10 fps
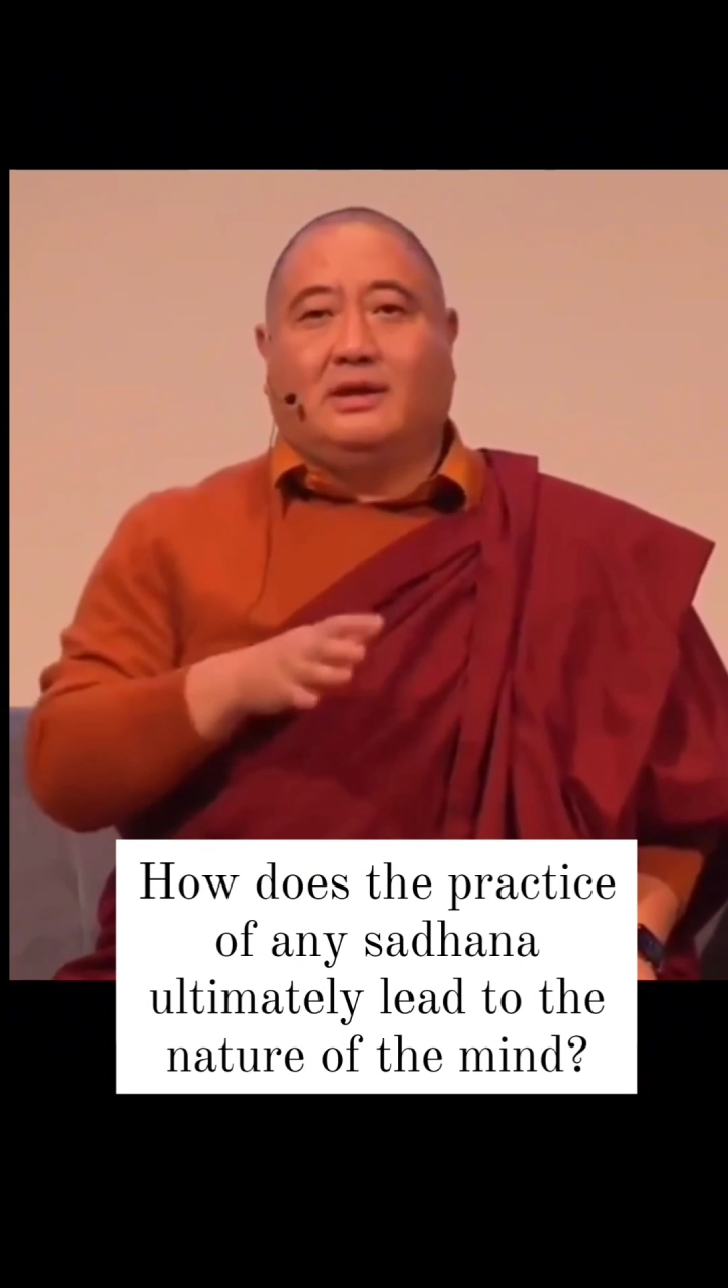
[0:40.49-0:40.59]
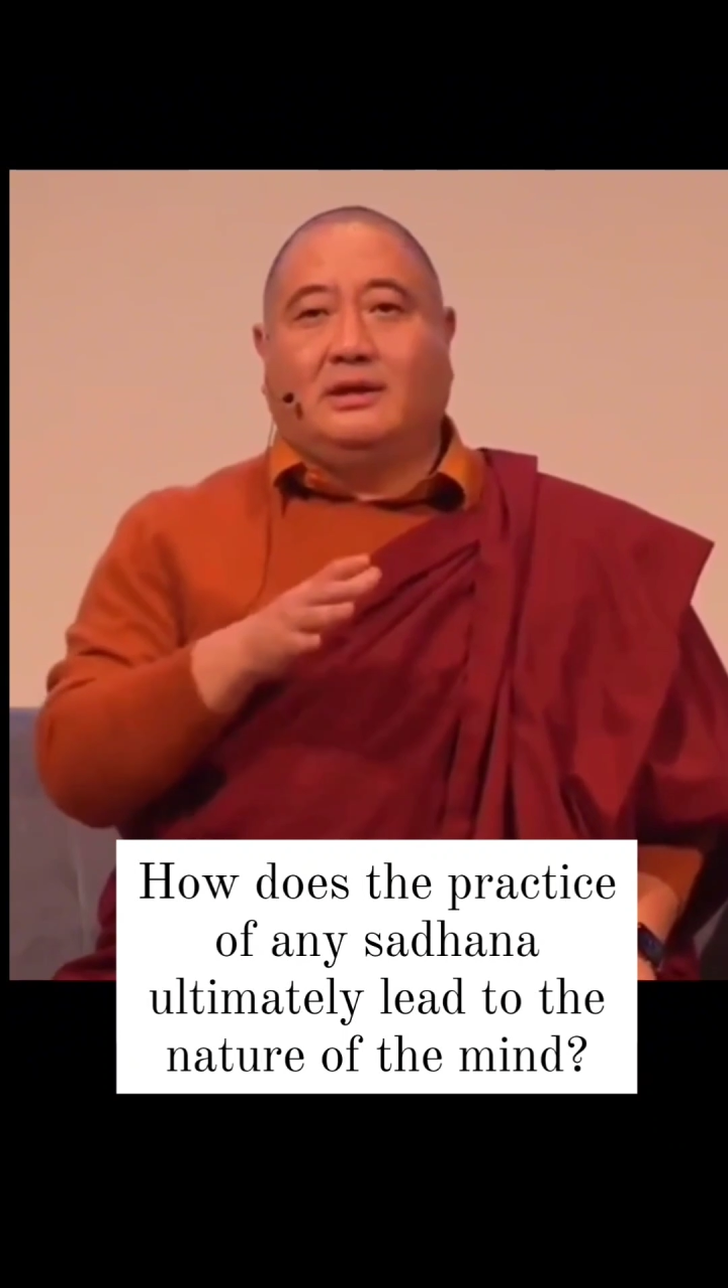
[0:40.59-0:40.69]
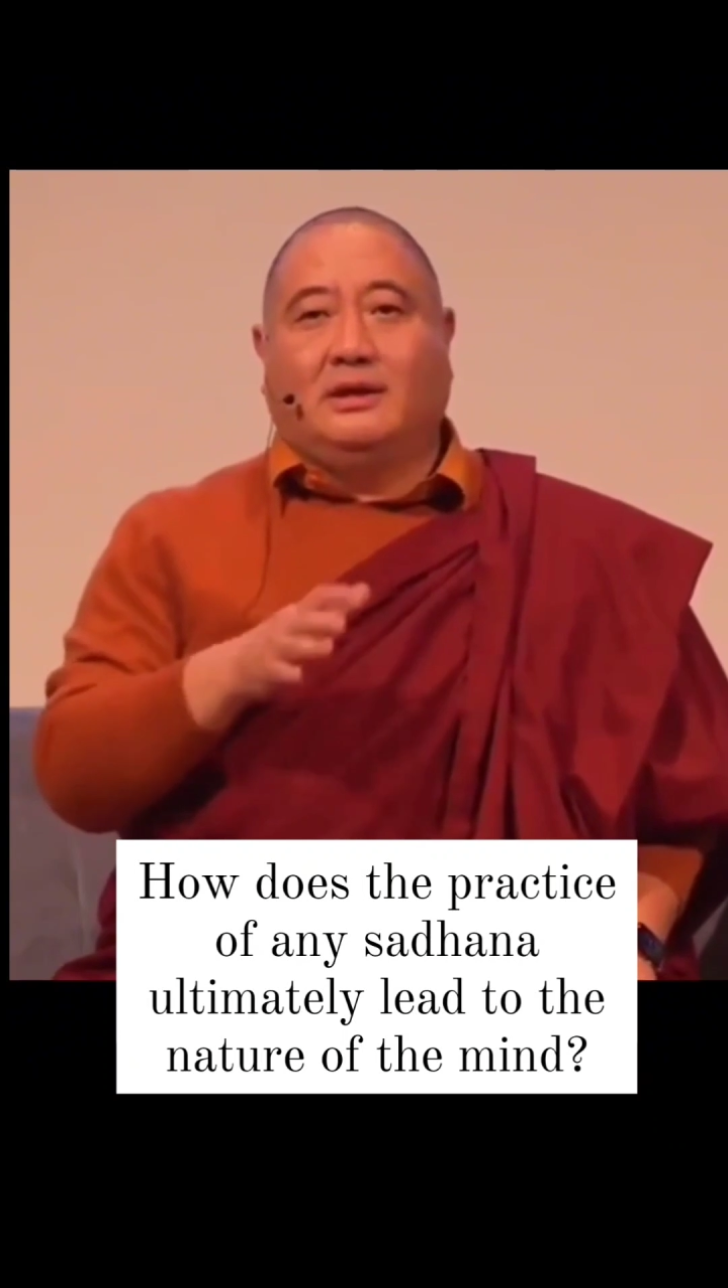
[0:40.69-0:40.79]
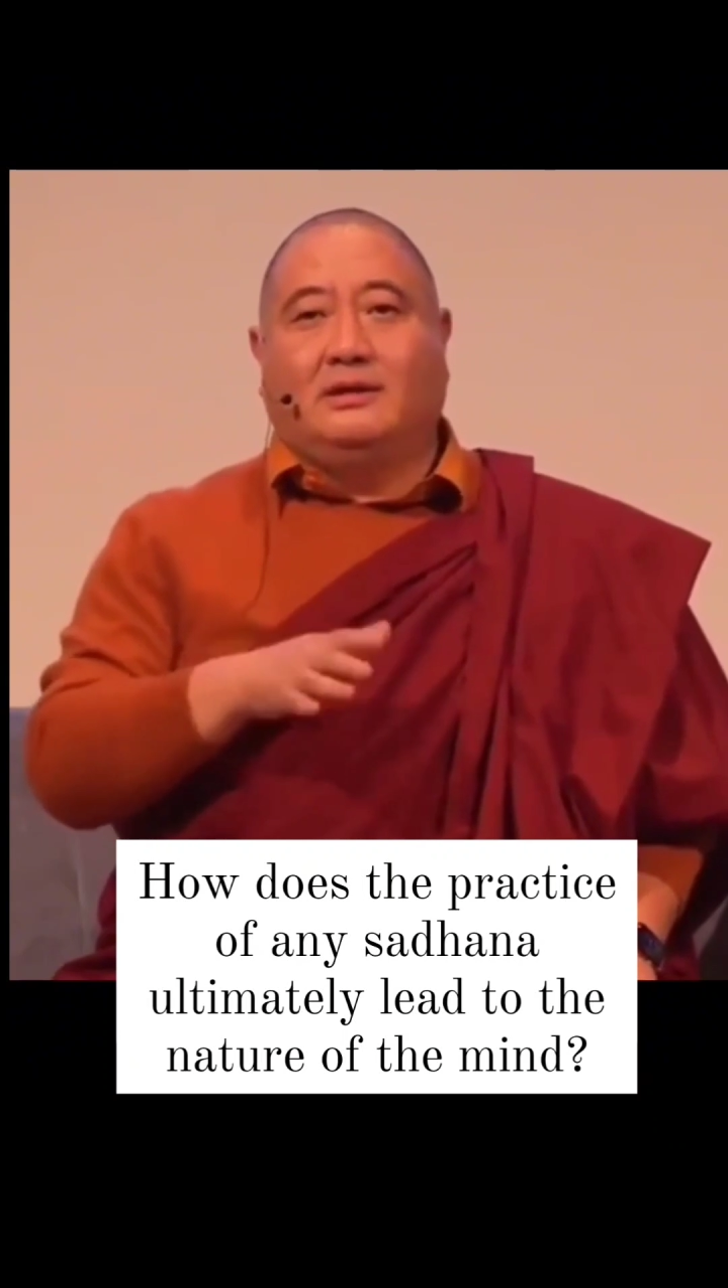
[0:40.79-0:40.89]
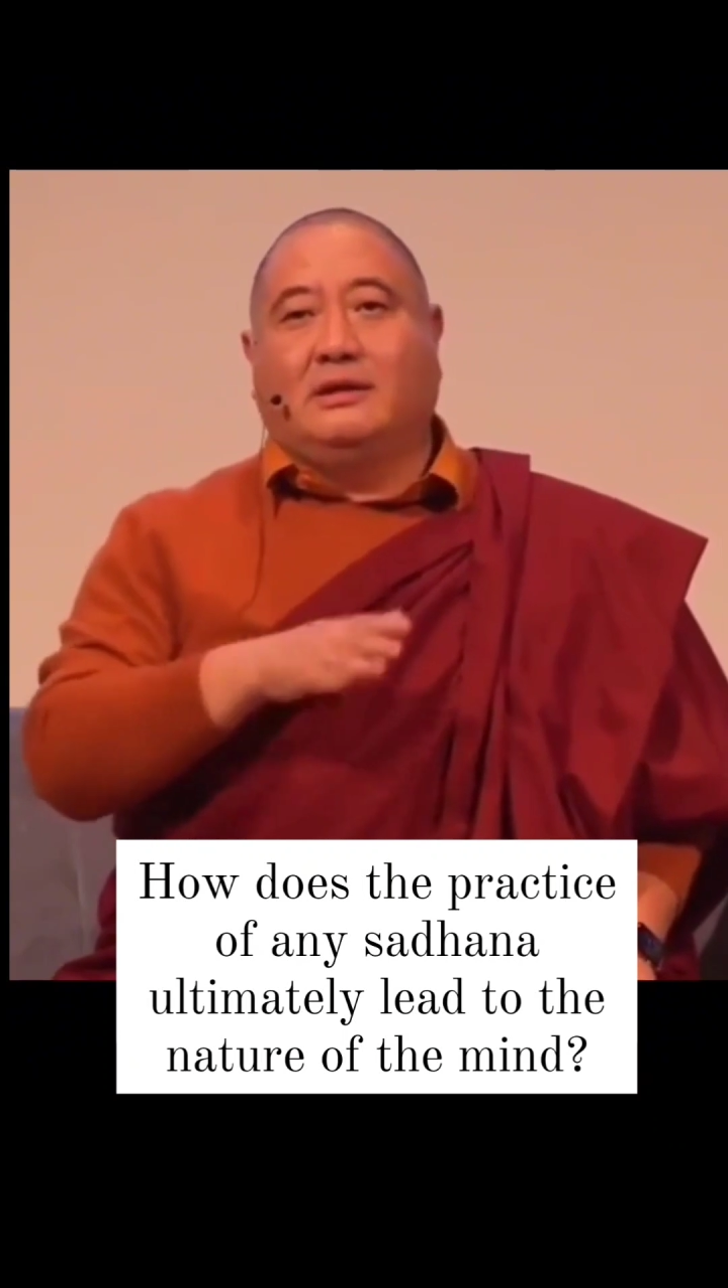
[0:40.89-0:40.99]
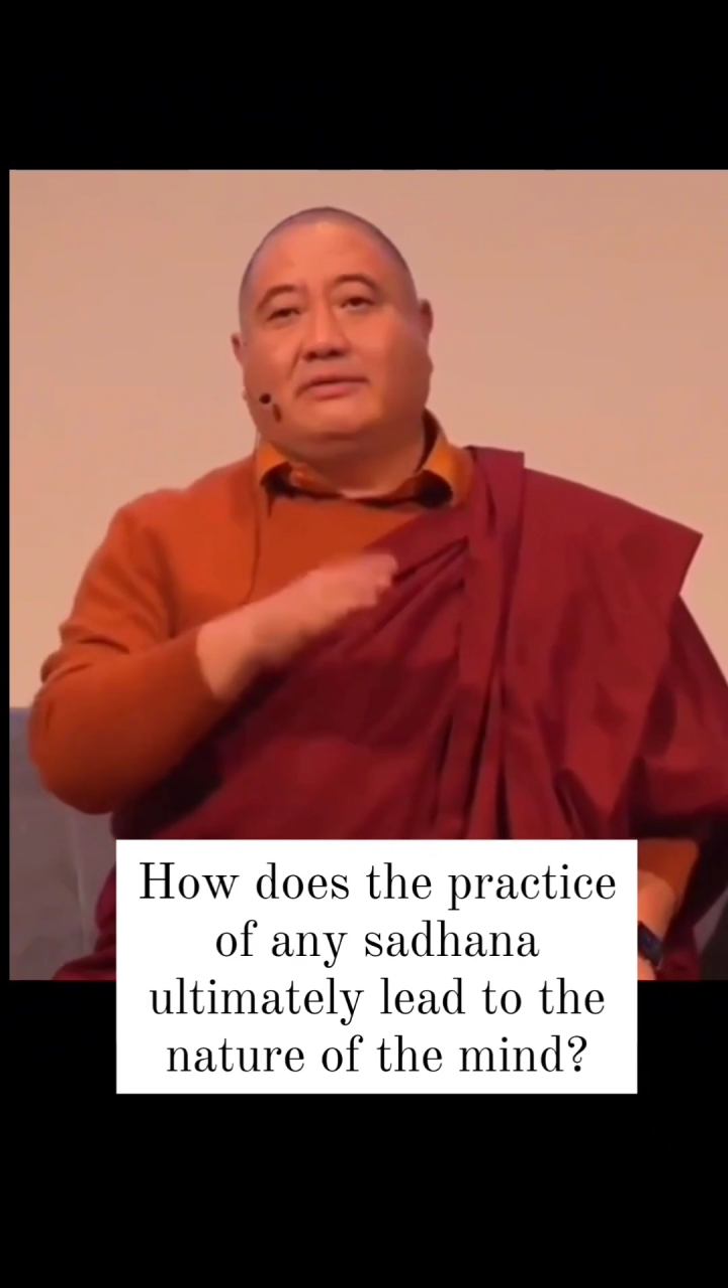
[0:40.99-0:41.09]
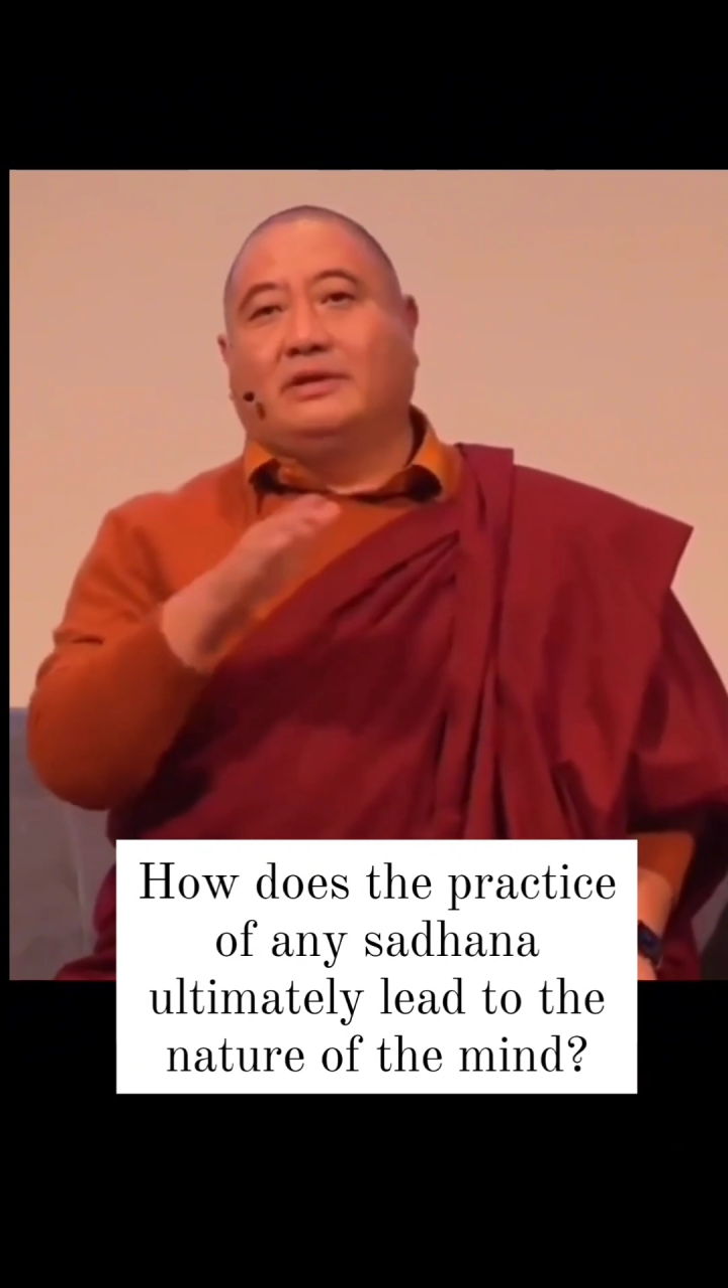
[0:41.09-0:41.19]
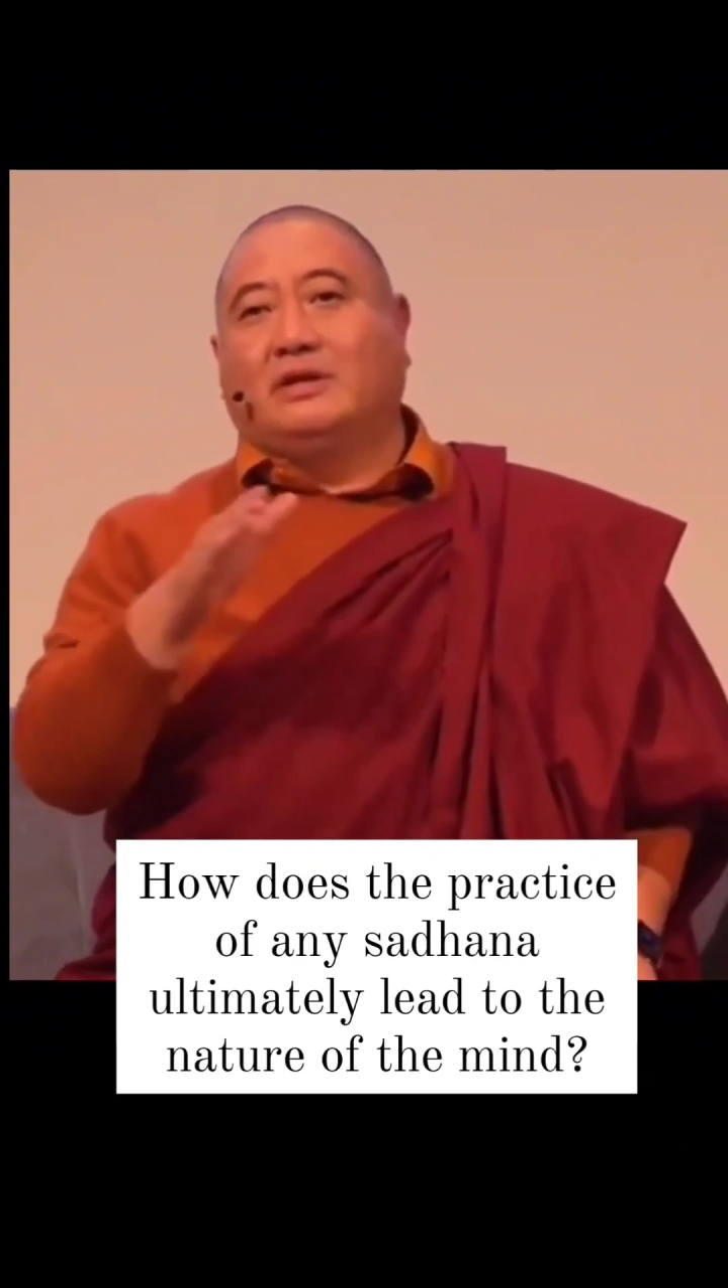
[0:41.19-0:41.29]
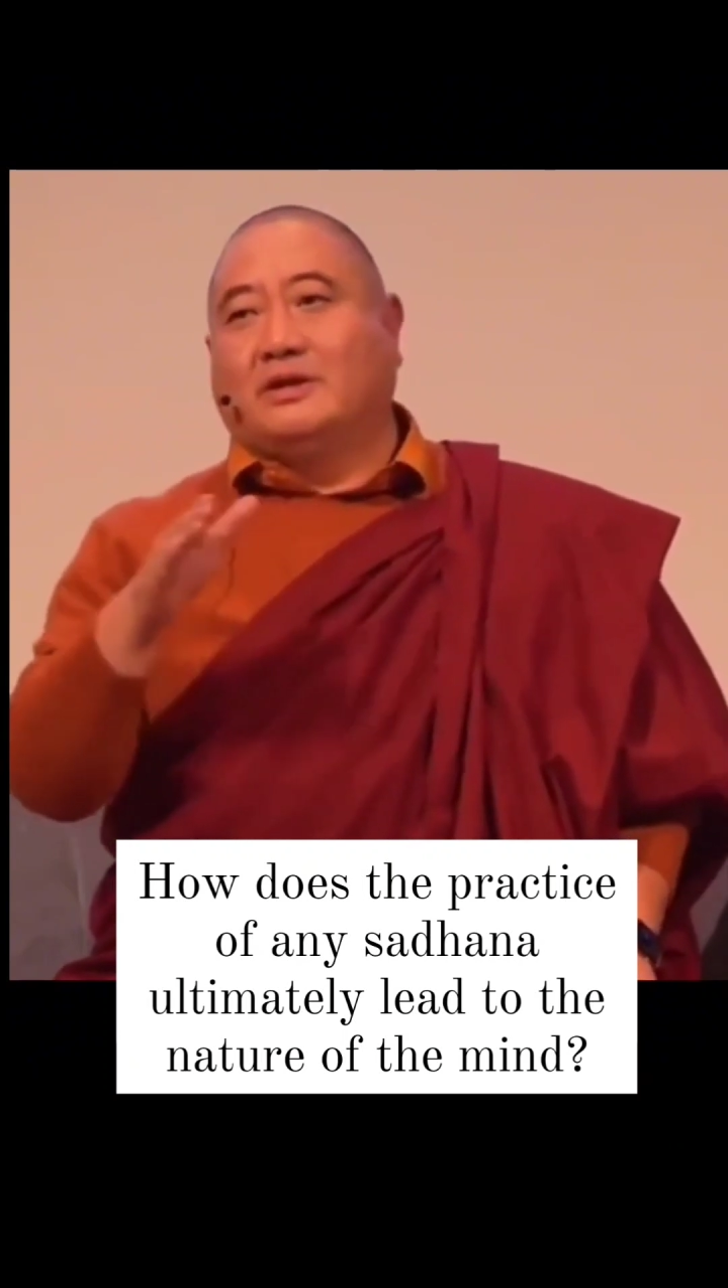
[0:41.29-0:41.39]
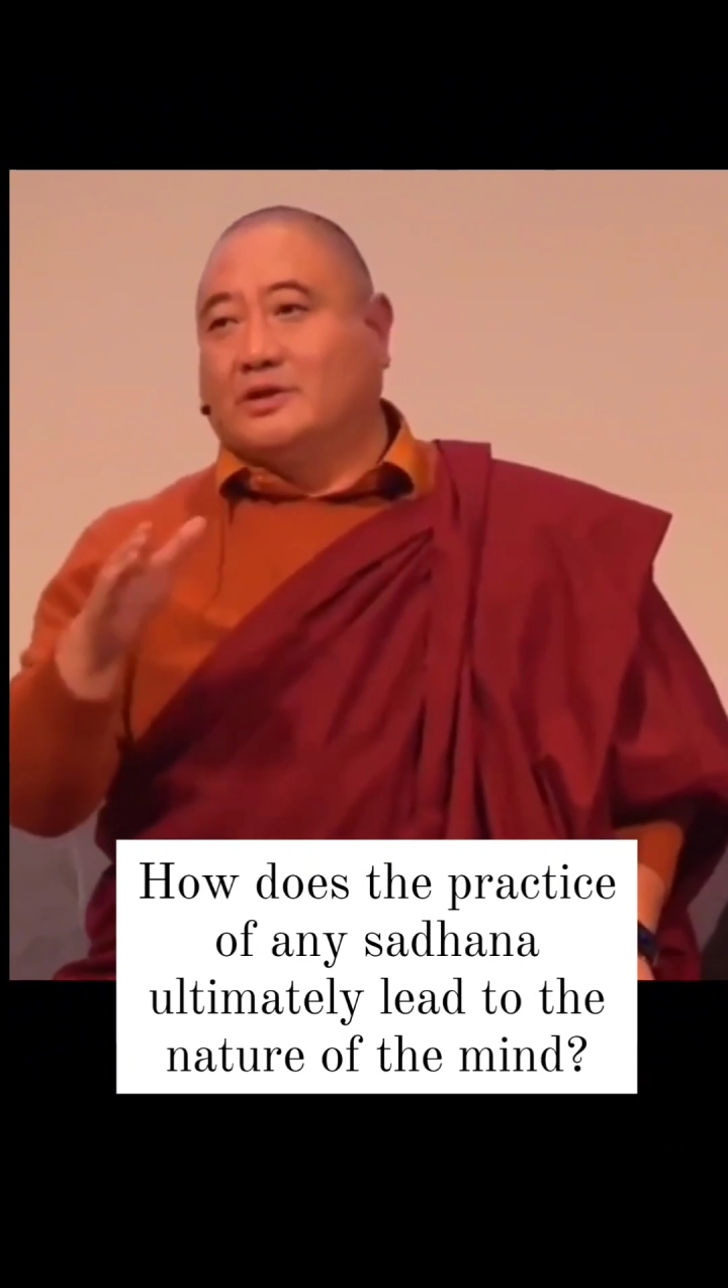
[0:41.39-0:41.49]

At the end, everything